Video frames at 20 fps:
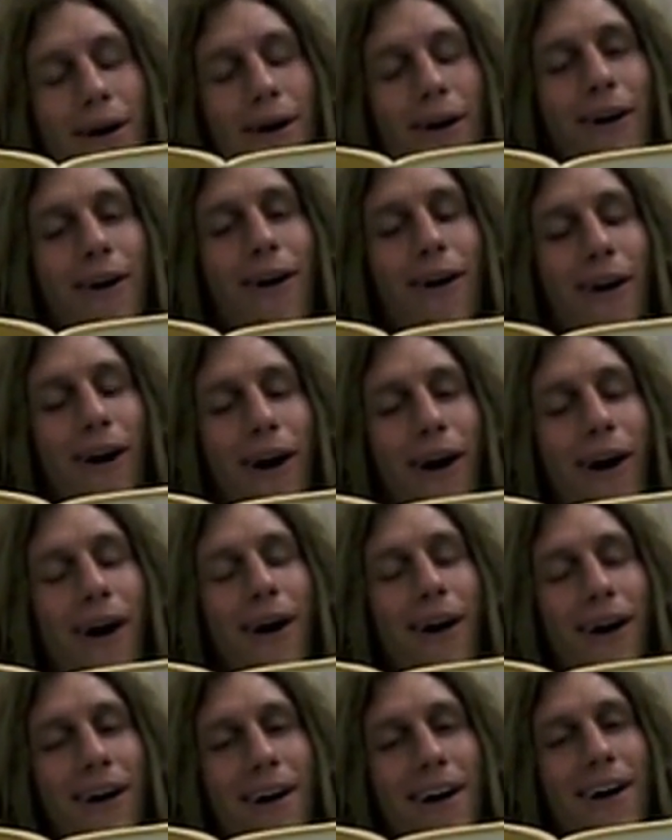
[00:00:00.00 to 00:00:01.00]
Oh.
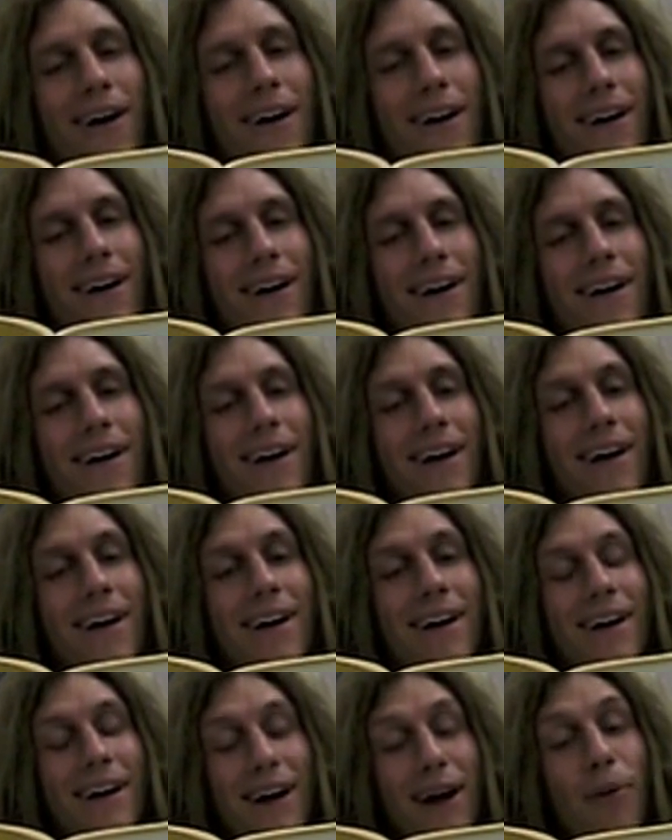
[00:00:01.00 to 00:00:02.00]

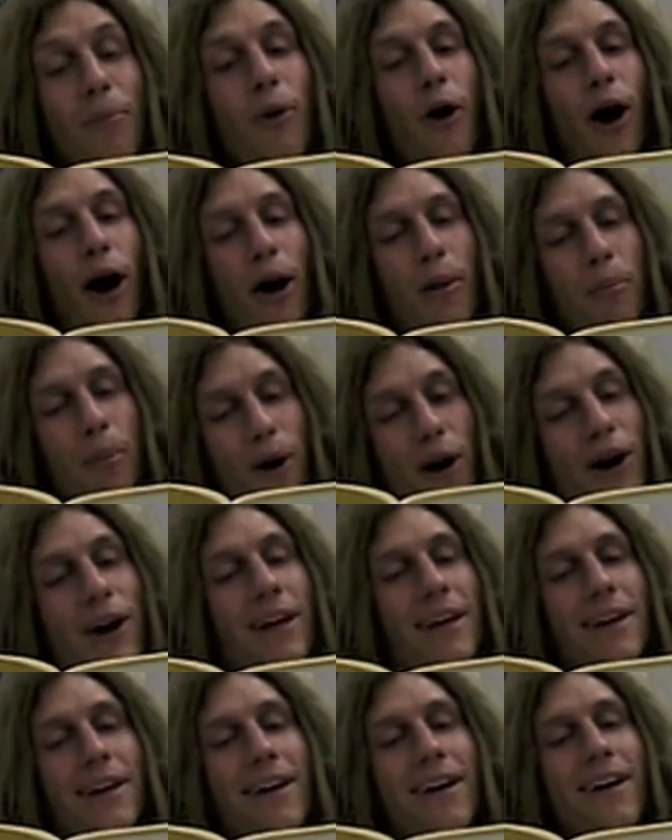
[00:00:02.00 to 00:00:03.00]
Come on,
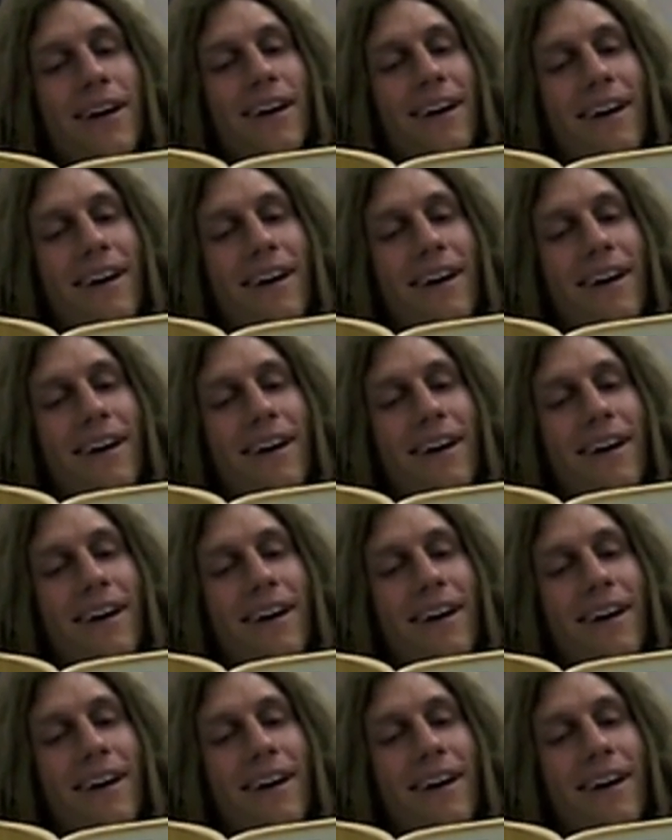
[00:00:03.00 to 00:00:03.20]
Marty.